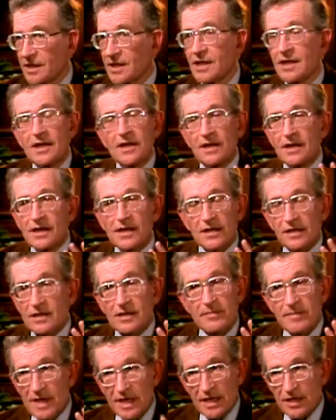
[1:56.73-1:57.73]
I think there
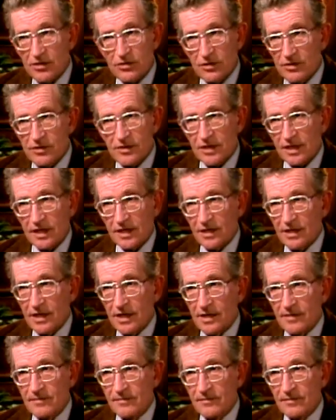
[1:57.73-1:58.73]
are many truths like
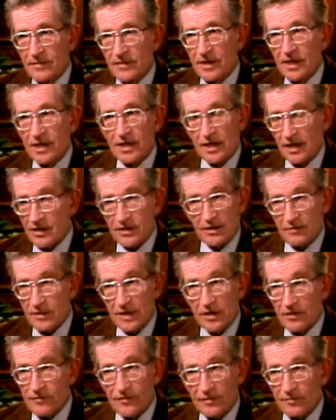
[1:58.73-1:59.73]
that, and I don't
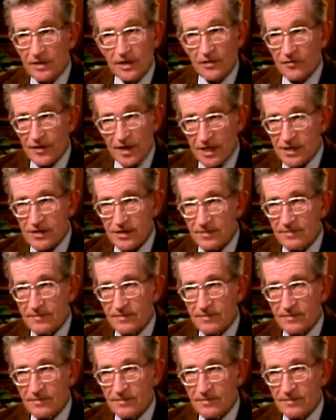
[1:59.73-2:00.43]
think we don't face them.